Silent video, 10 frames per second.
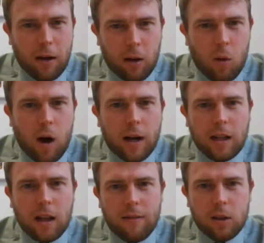the wider
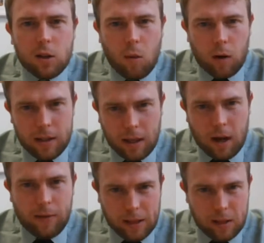life at the Swan is the
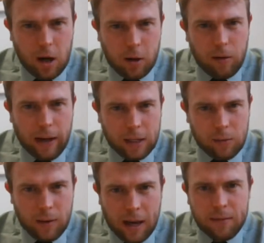kind of external links
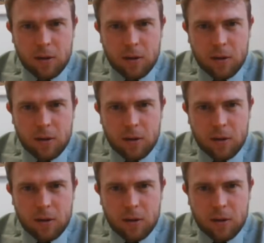we have.